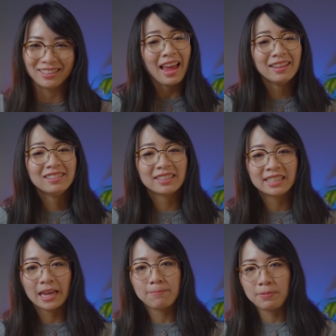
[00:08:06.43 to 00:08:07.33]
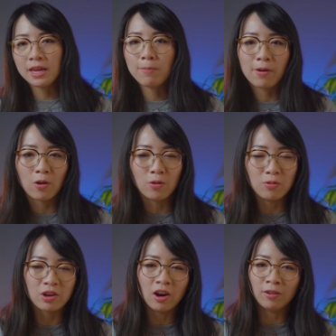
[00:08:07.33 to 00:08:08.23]
And the same people
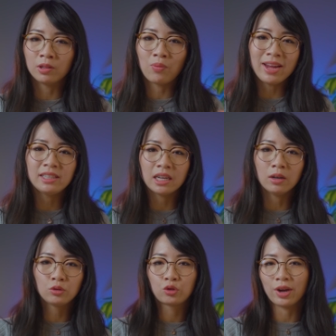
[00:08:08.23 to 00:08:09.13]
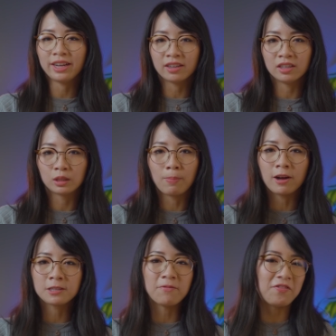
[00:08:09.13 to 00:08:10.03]
who called retail traders
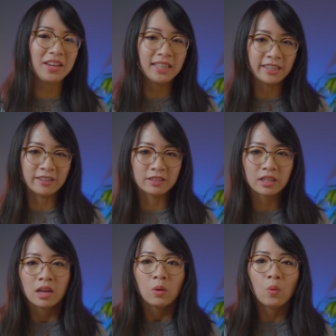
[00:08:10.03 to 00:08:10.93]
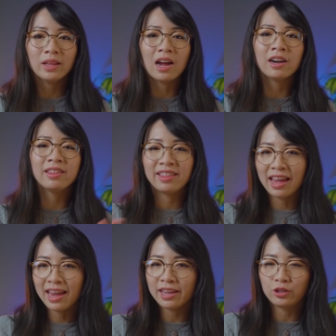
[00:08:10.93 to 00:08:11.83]
bottom feeders, what are
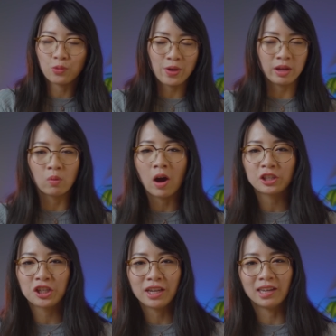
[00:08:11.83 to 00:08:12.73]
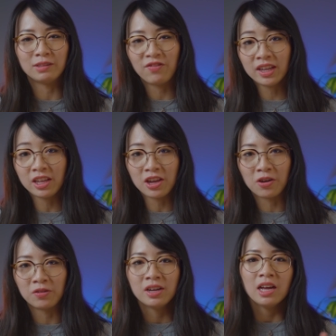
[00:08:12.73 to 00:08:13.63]
they doing watching a
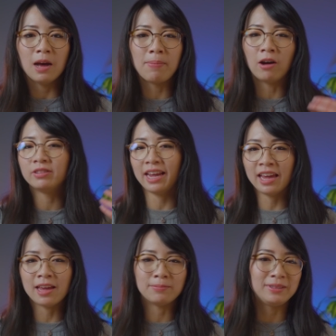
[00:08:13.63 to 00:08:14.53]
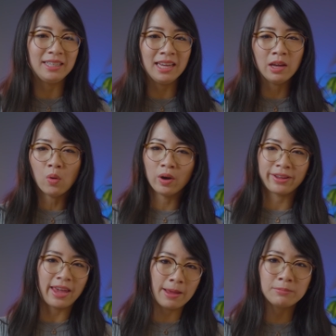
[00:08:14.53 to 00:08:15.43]
video about AMC or
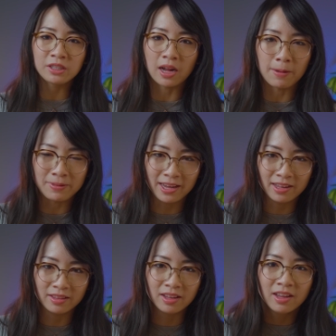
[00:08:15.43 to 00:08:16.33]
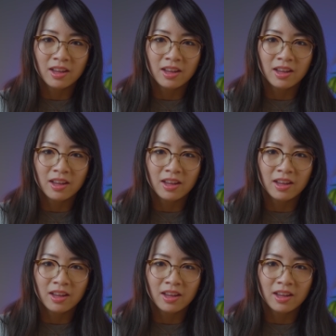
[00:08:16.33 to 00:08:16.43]
GameStop then?